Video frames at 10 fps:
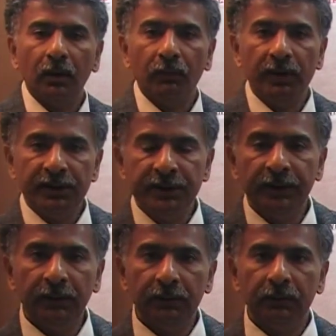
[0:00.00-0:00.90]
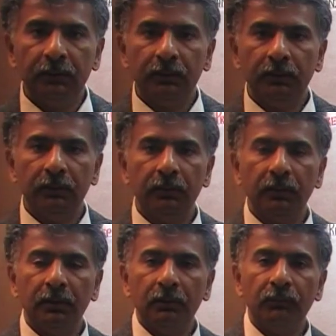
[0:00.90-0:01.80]
We are here
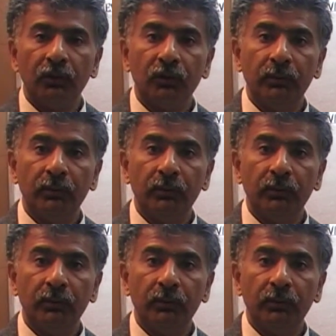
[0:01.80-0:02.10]
because we